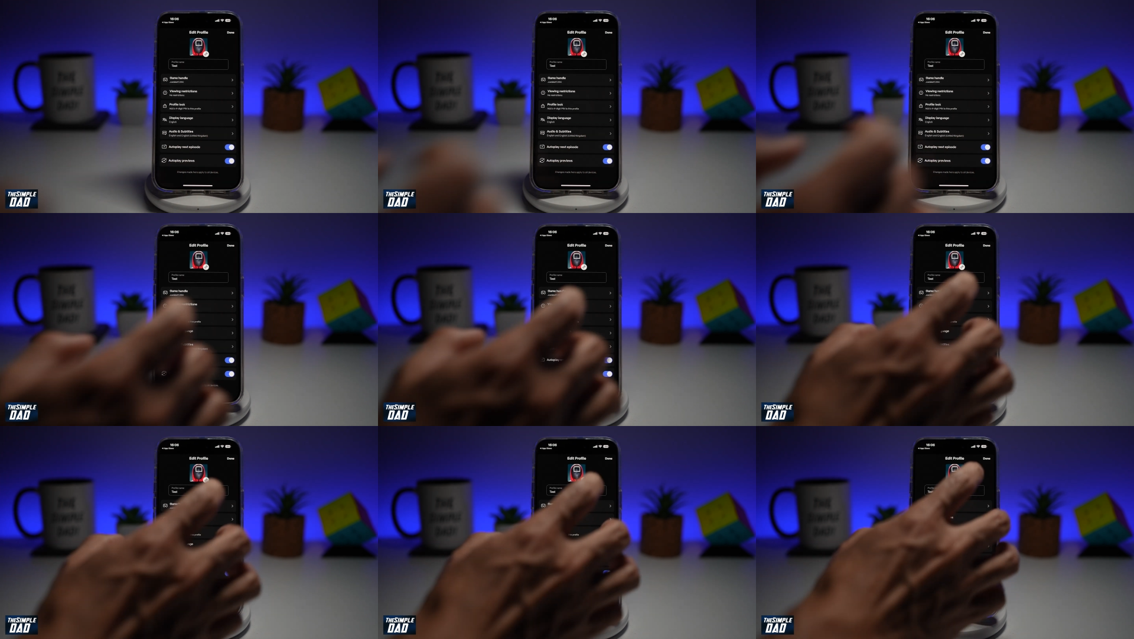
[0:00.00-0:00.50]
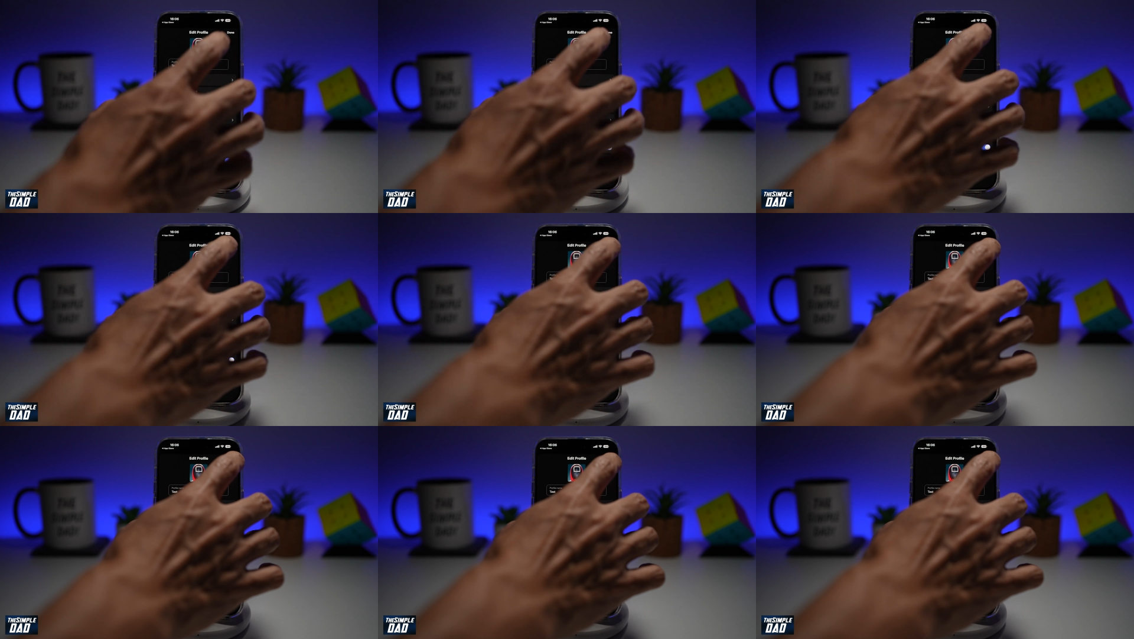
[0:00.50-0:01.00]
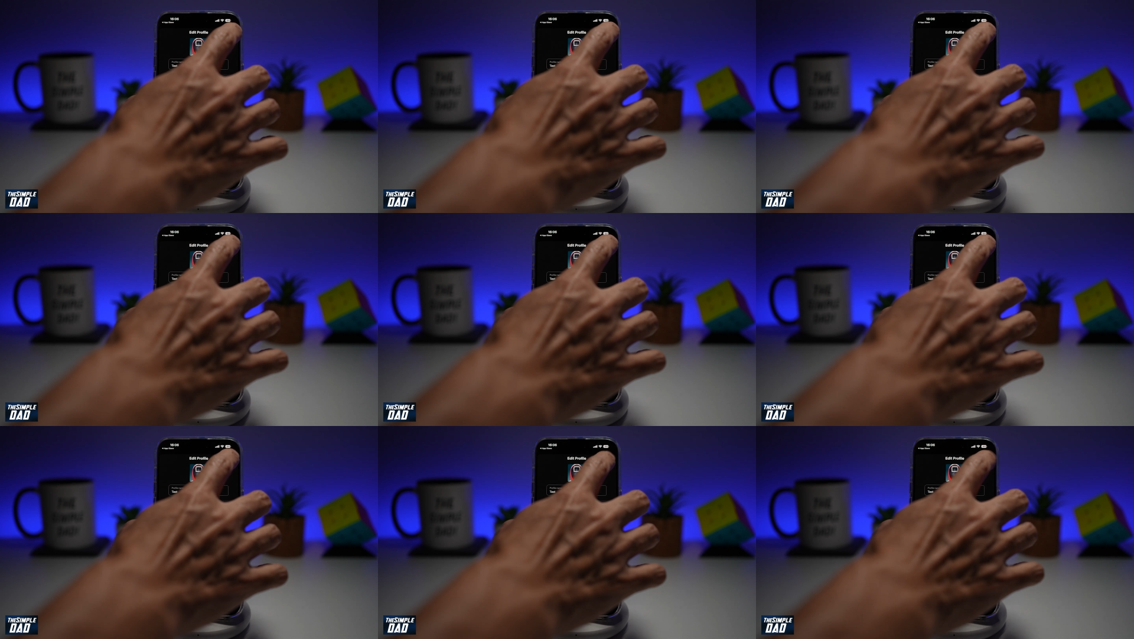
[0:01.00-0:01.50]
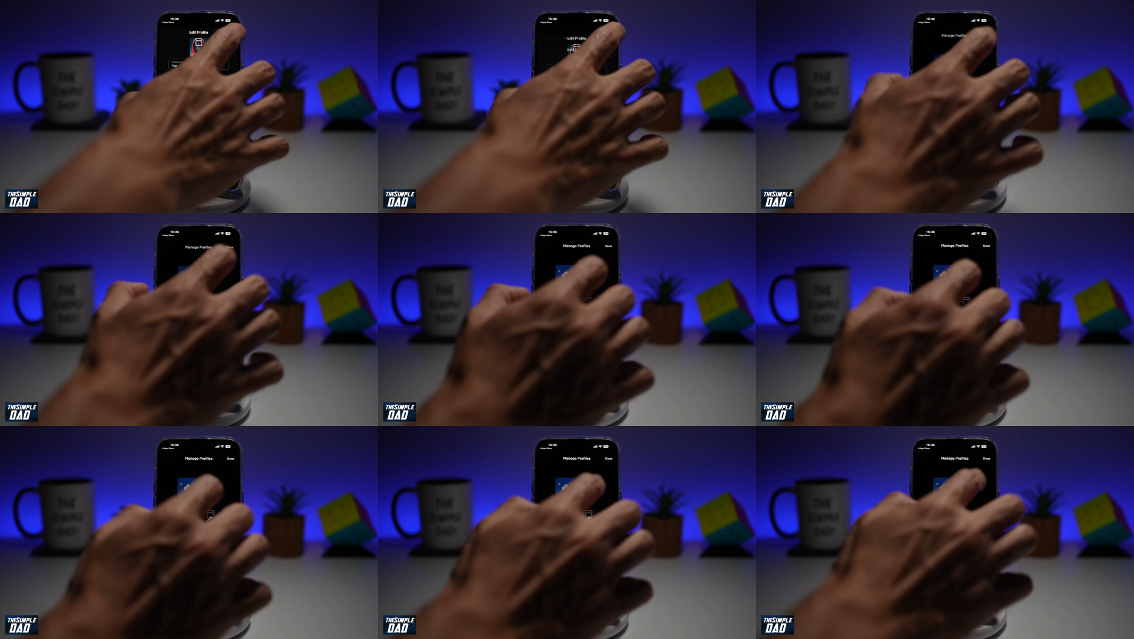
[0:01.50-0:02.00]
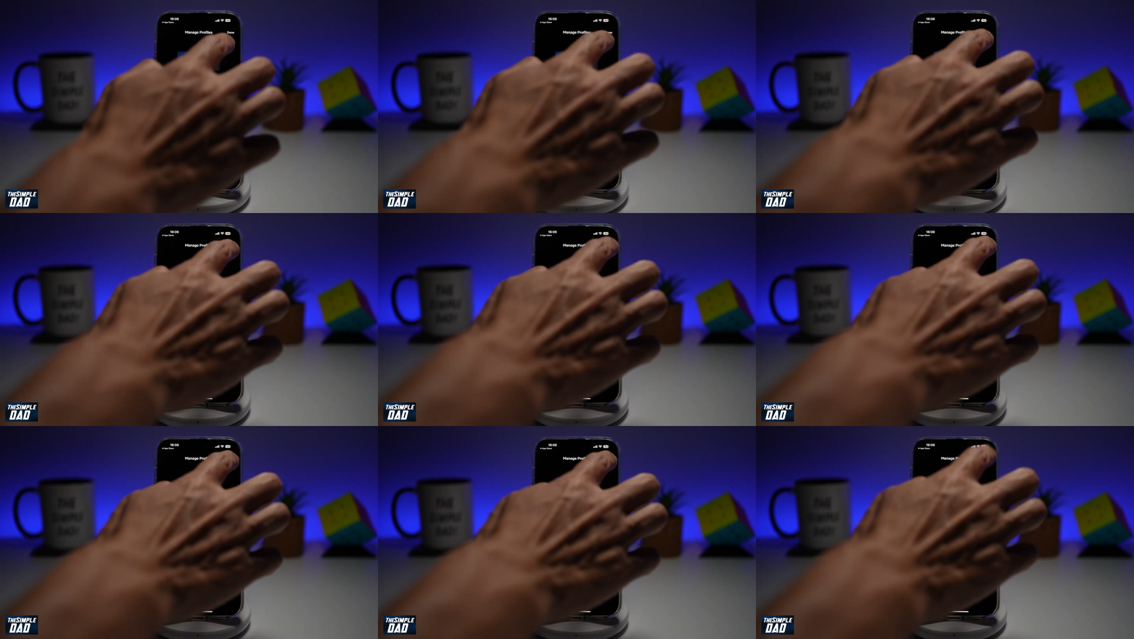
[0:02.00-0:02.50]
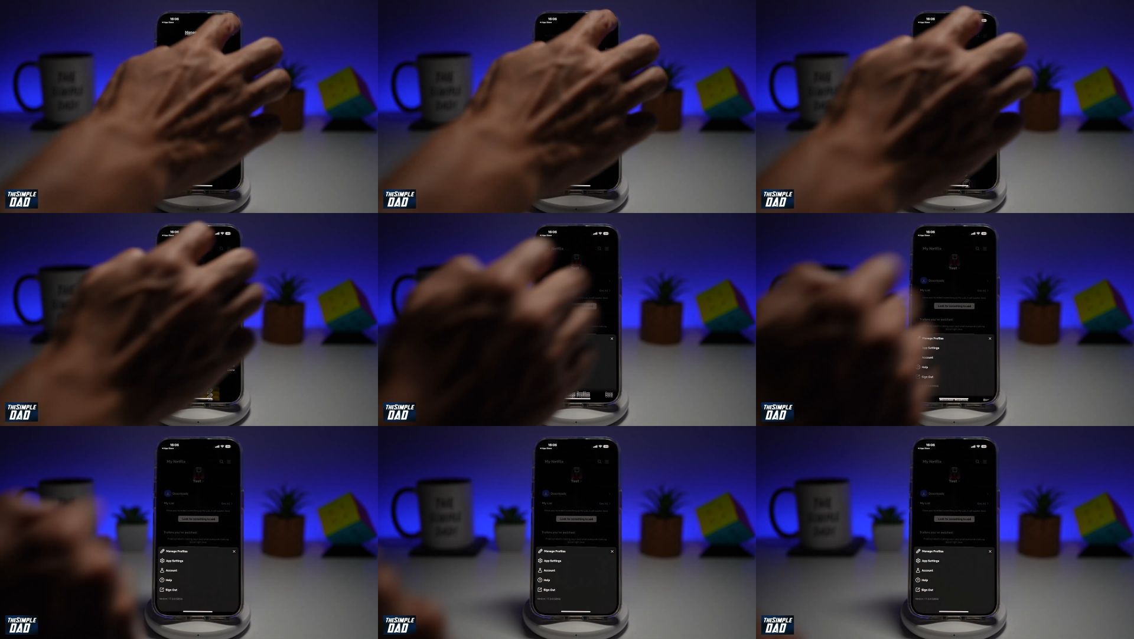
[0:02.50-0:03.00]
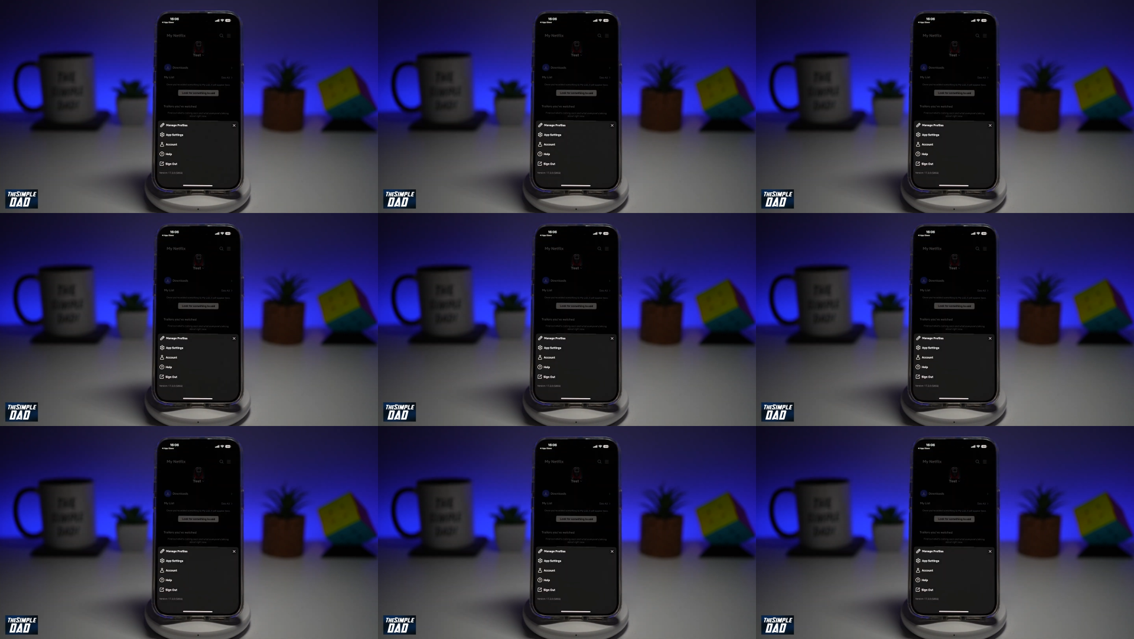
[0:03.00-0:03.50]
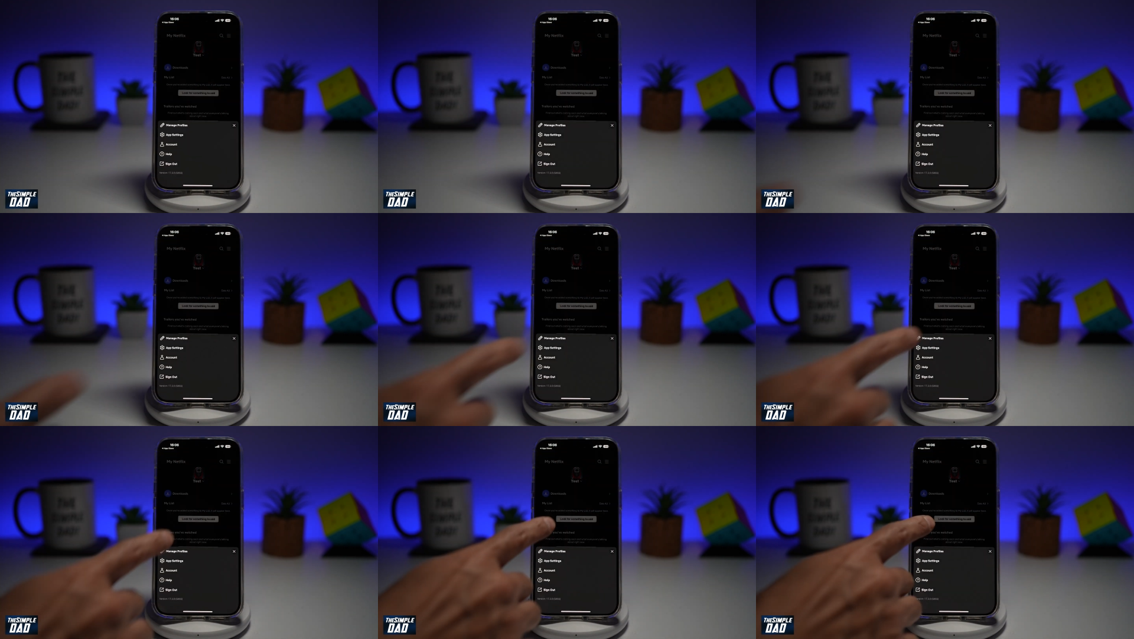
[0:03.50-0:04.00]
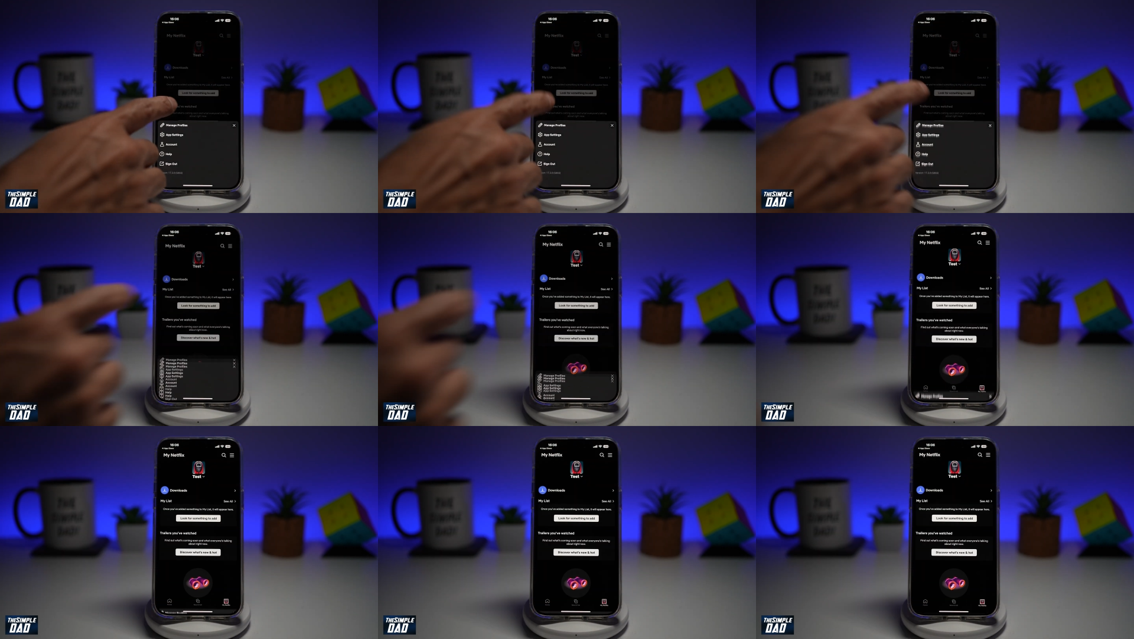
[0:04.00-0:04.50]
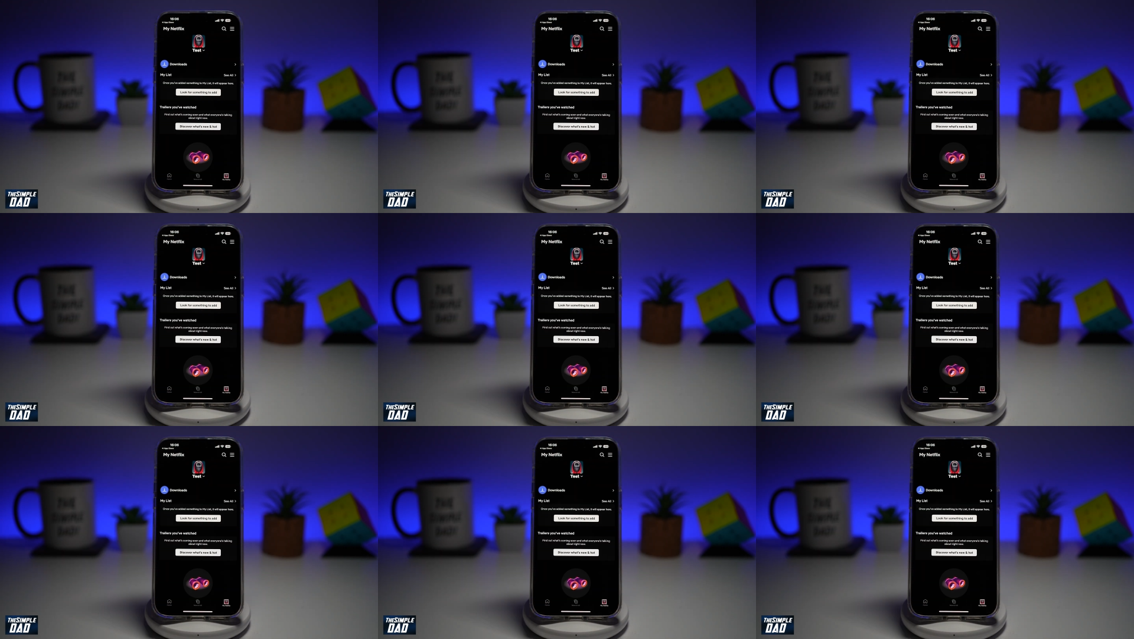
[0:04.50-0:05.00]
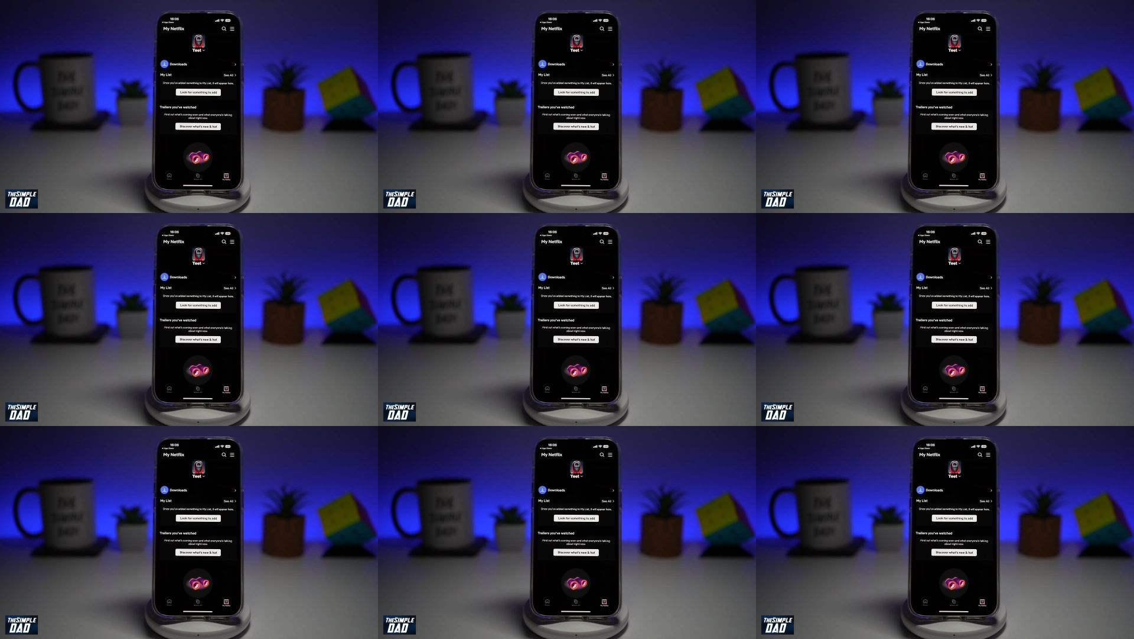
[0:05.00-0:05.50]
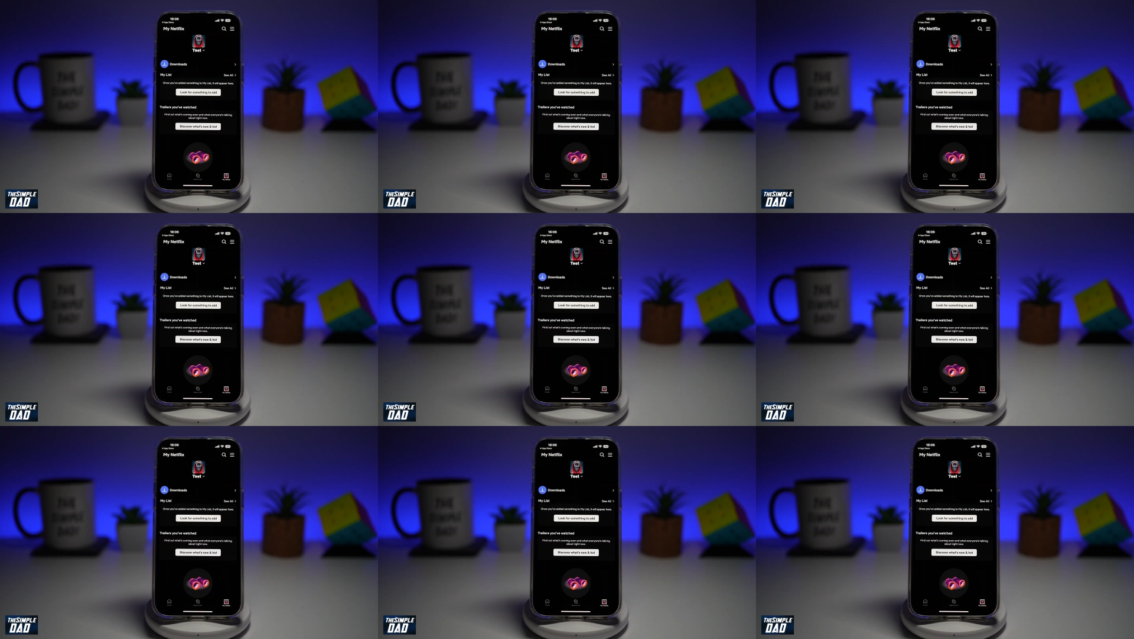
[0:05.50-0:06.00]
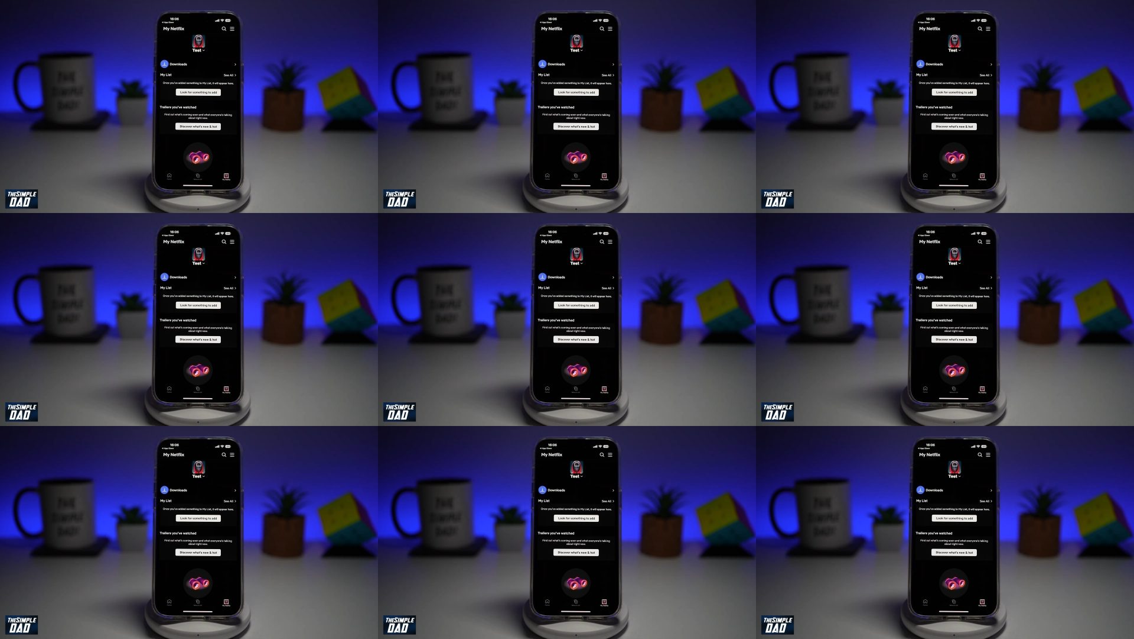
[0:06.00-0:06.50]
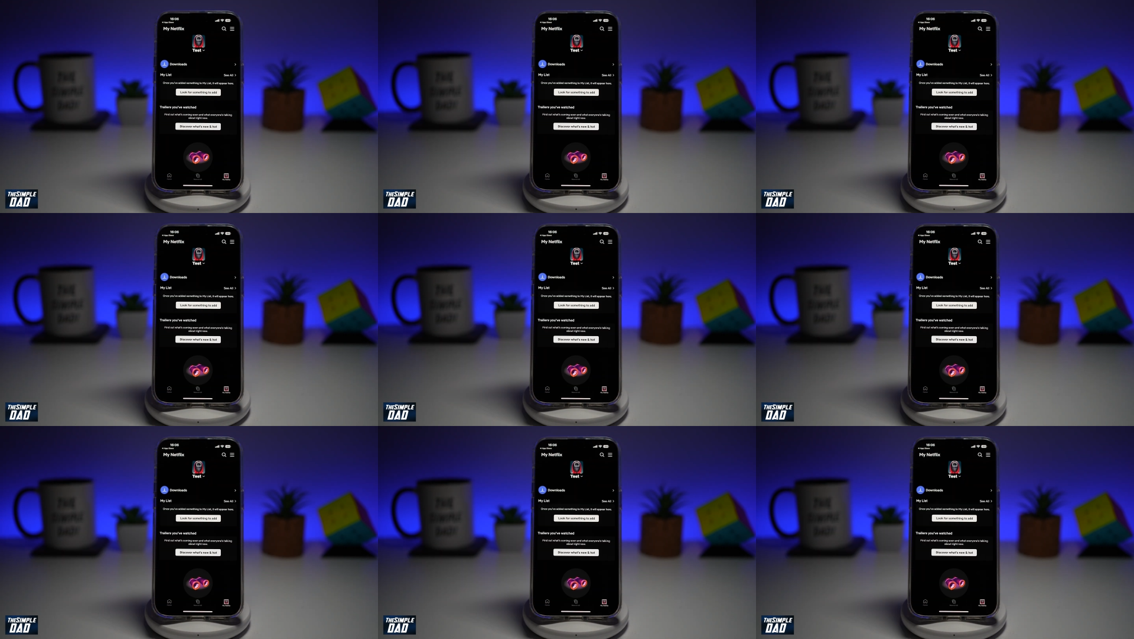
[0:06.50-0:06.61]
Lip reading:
(no speaker visible)